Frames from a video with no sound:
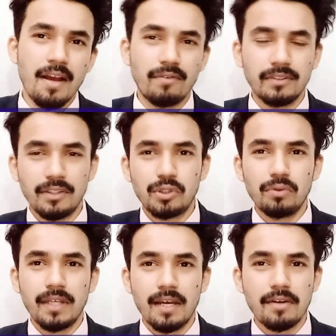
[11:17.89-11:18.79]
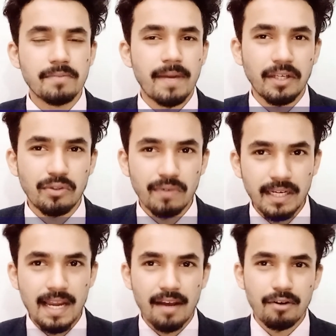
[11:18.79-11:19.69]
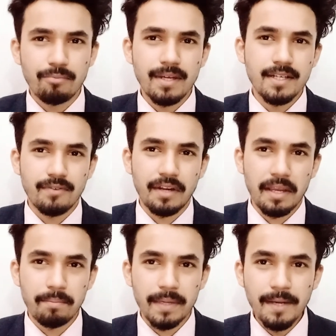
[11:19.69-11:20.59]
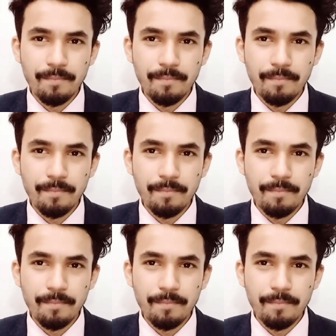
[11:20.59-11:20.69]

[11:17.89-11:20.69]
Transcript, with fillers: for the two year you're spending 20 lakh rupees for mba